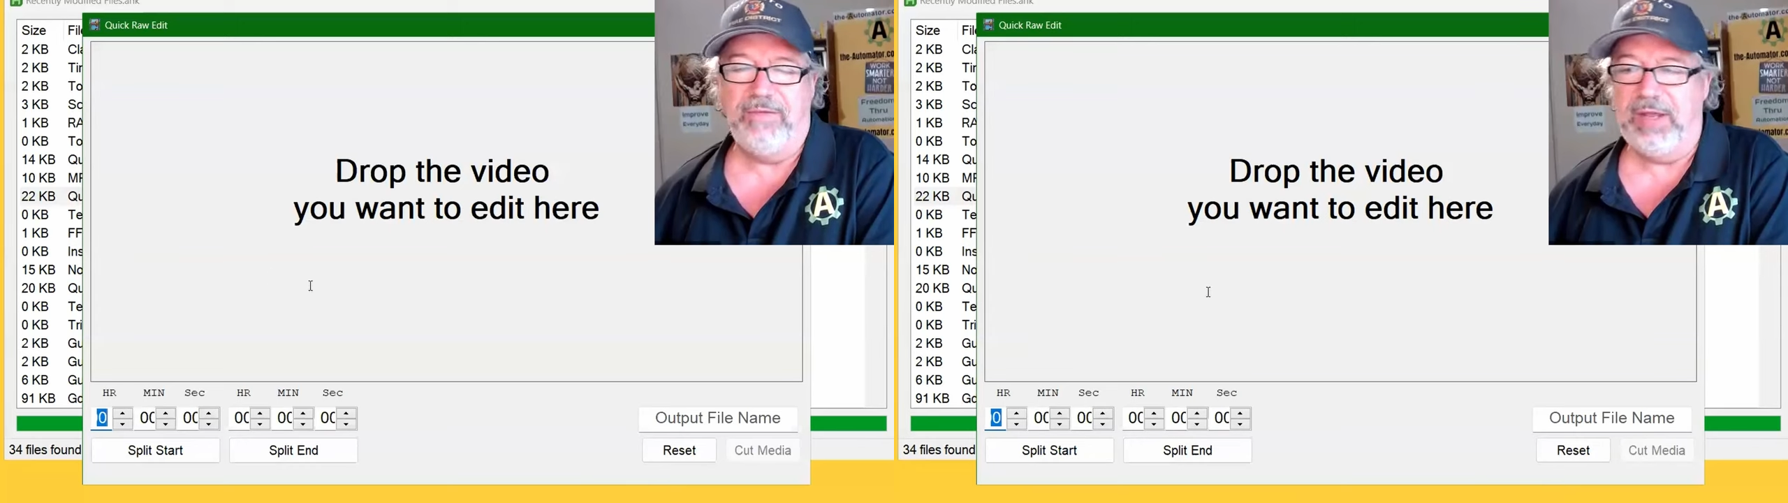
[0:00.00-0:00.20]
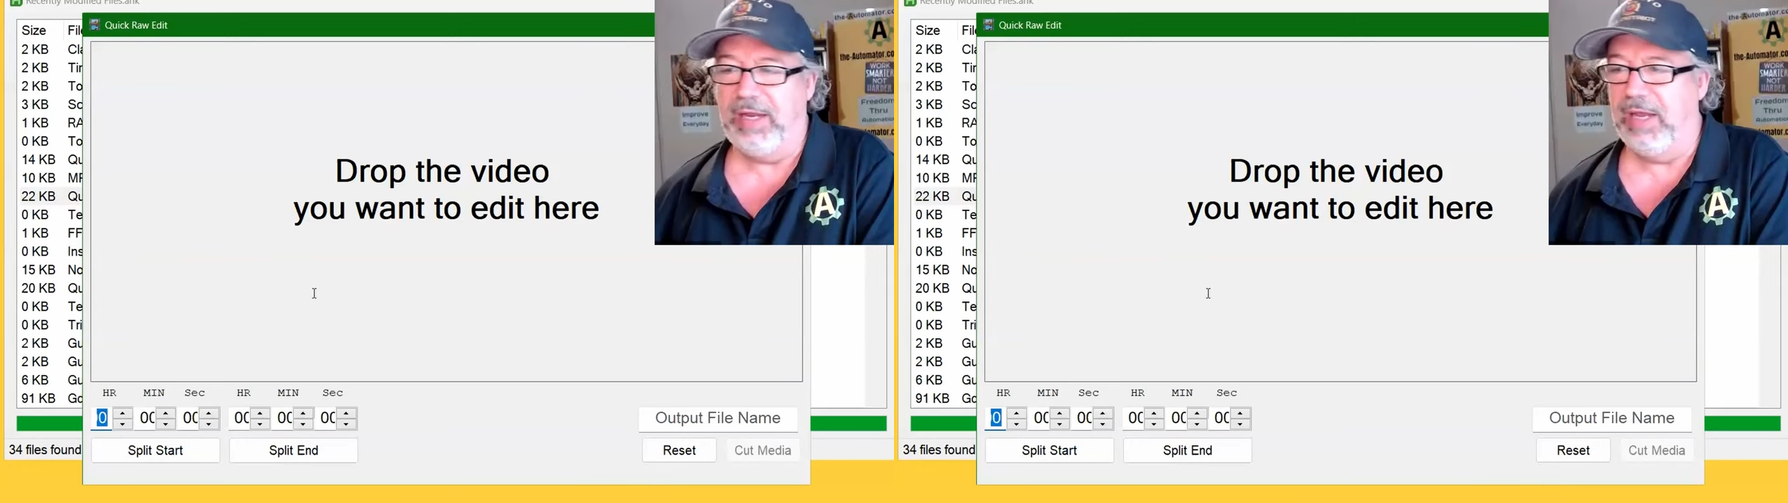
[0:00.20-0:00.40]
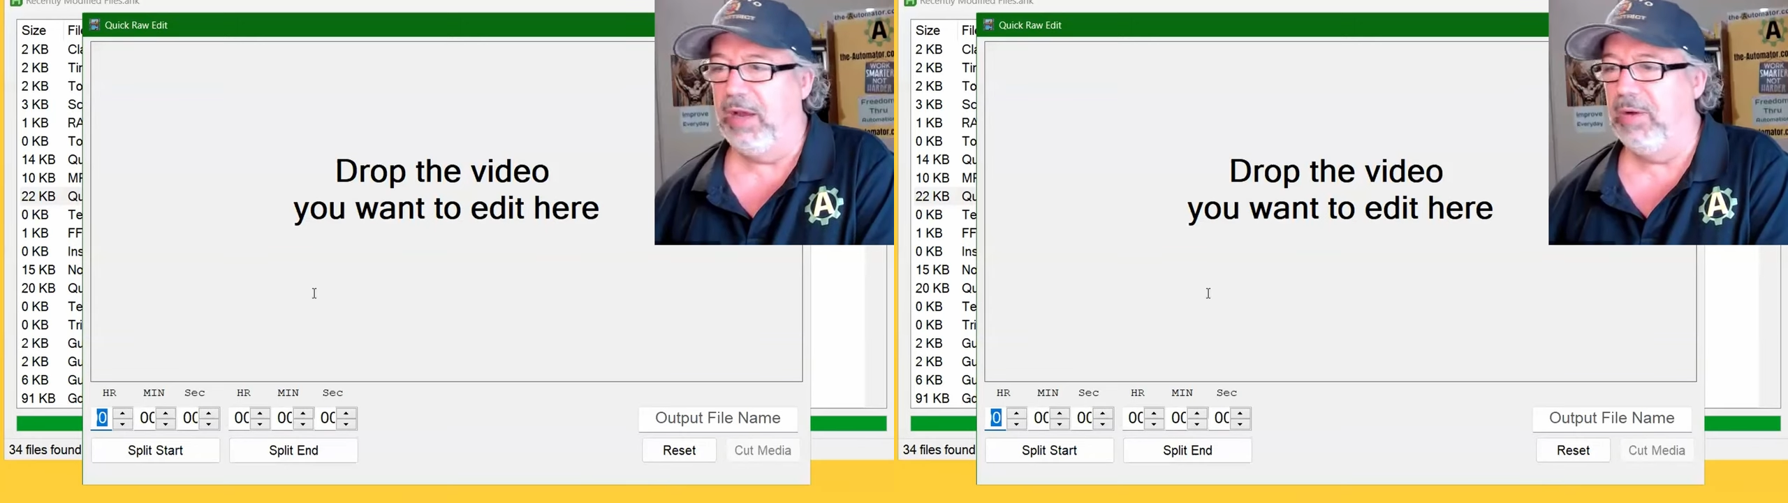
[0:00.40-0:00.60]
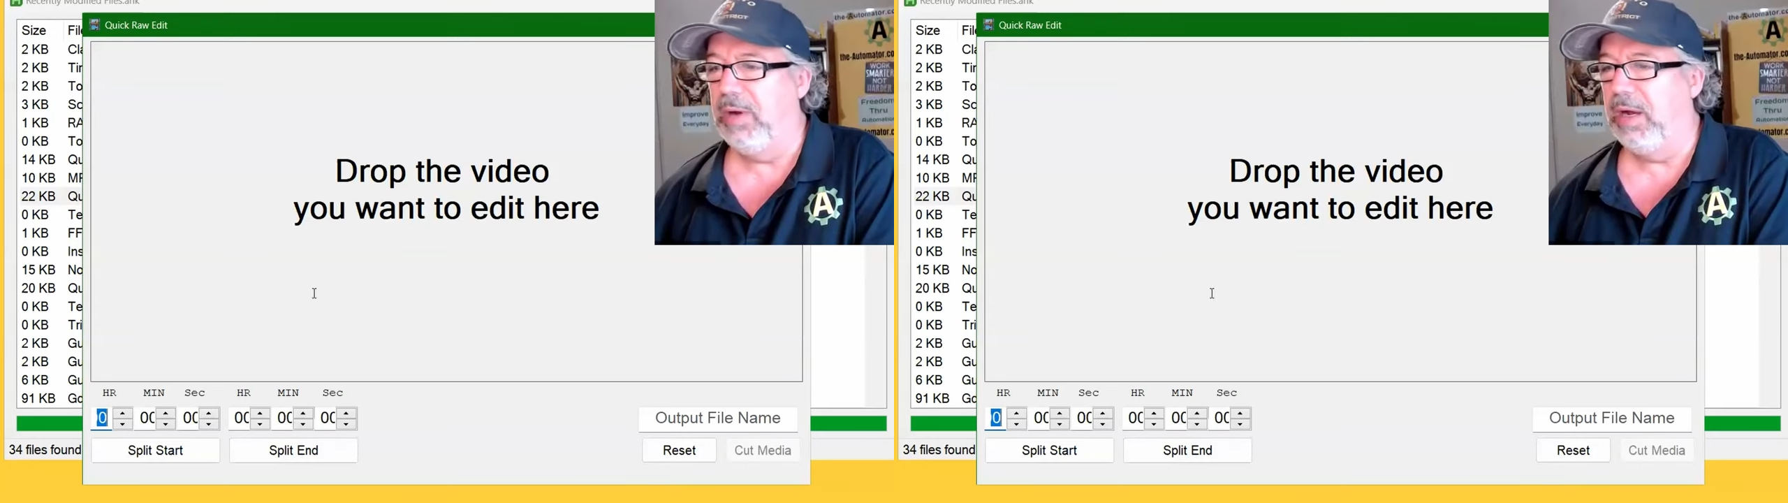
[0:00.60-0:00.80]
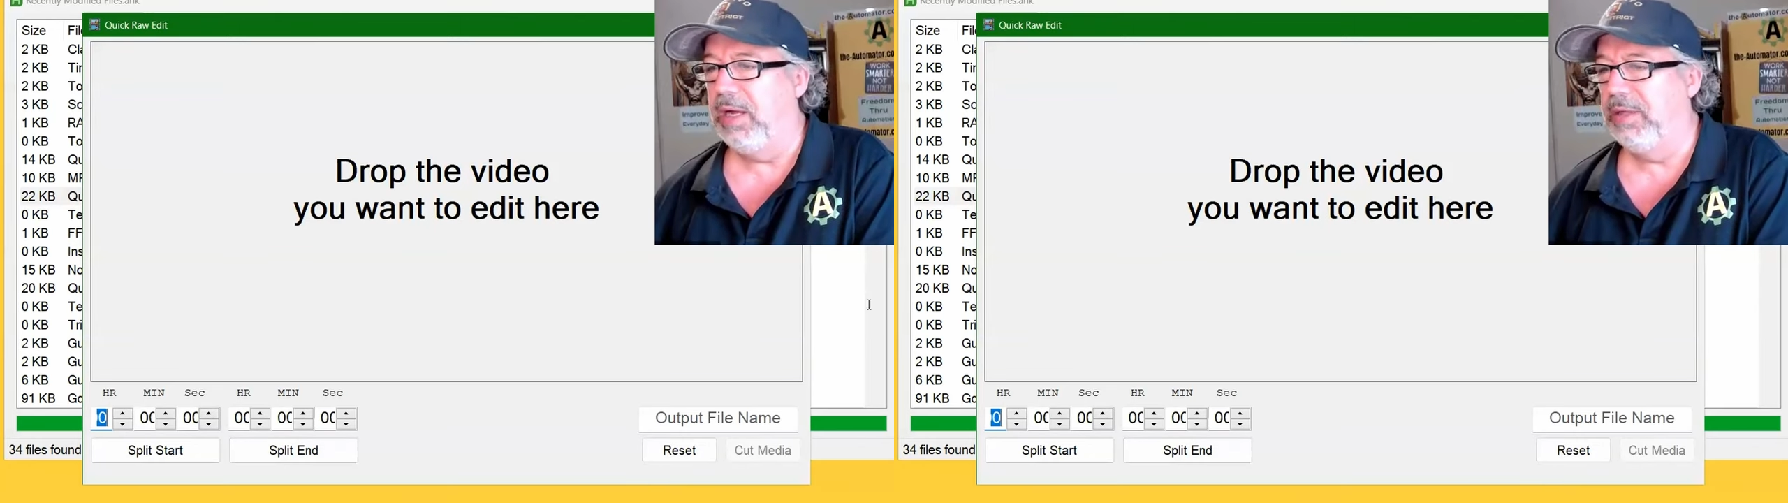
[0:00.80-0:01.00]

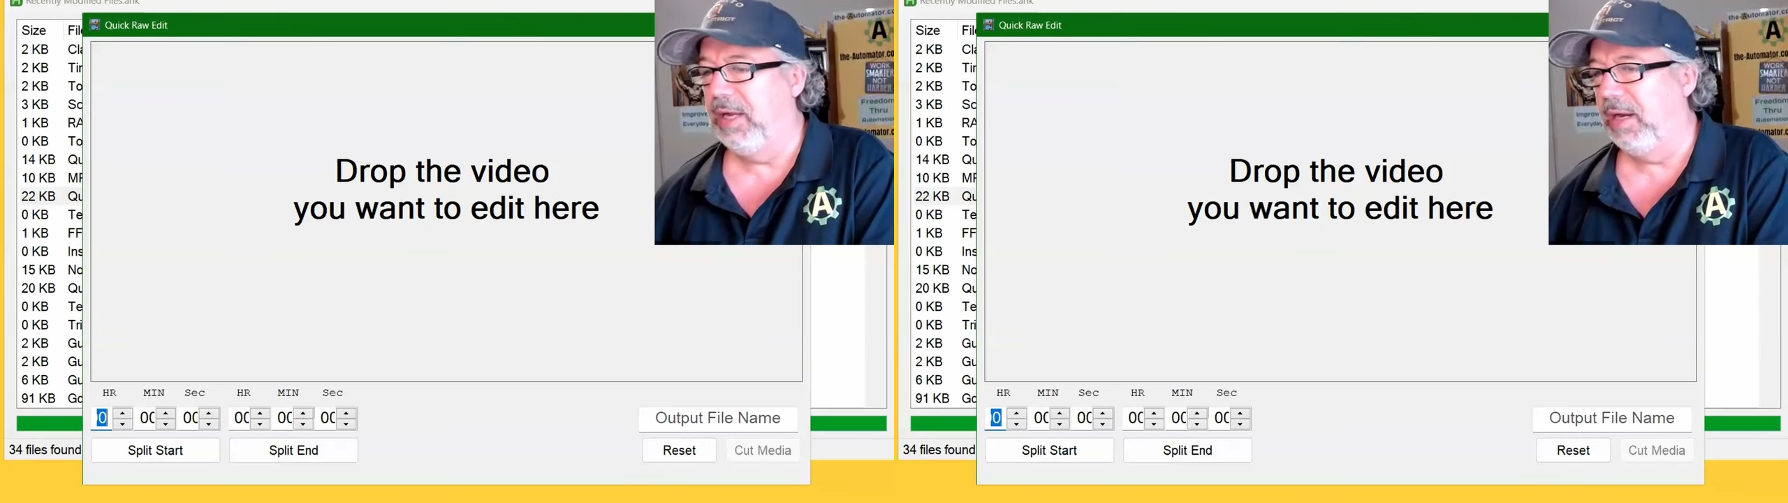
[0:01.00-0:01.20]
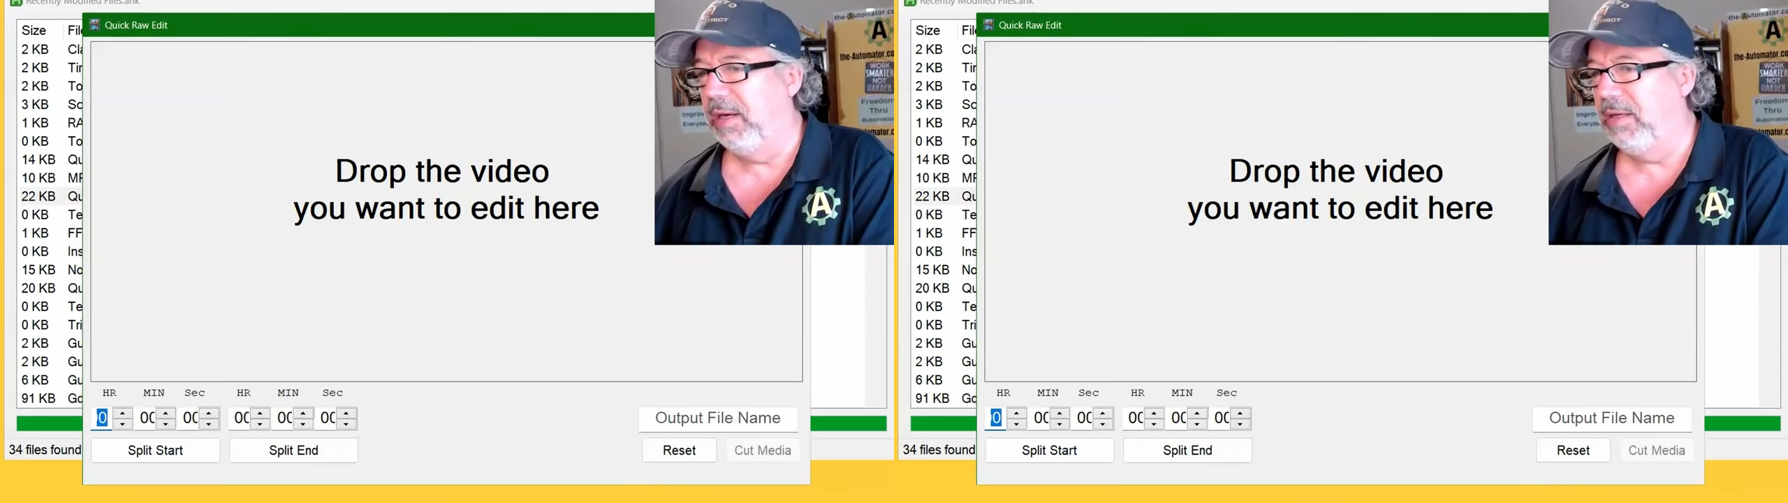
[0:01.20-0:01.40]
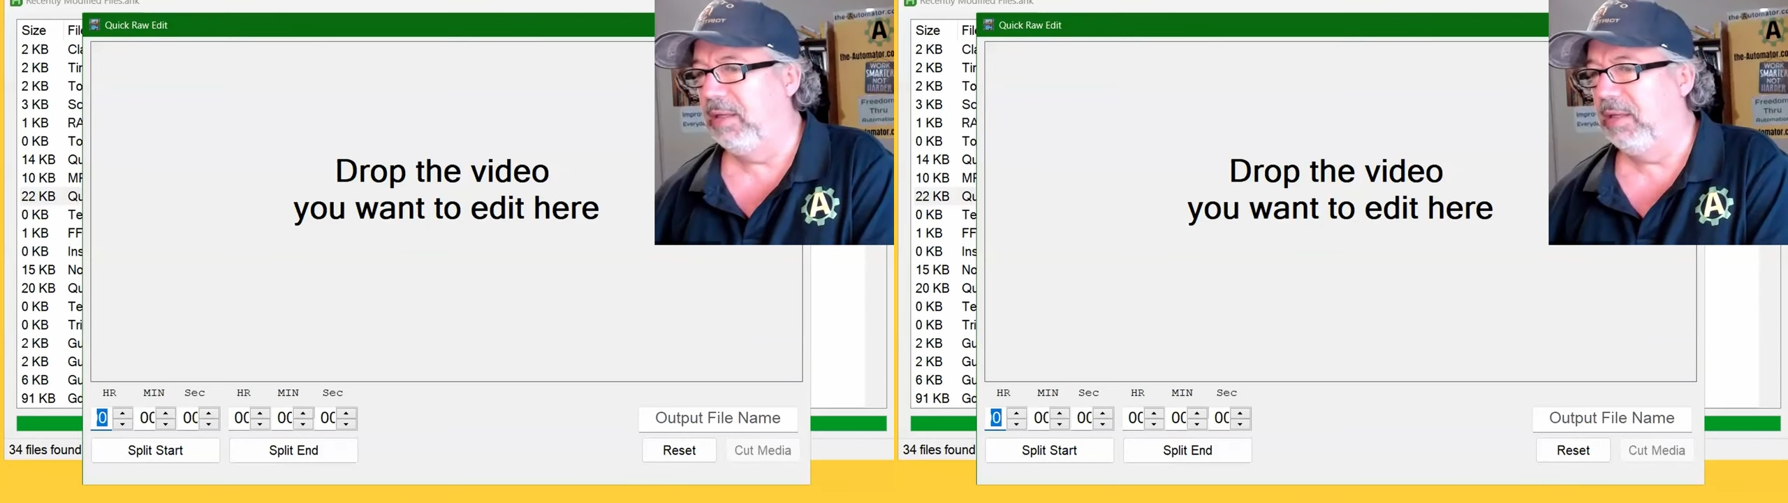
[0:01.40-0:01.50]
video on there.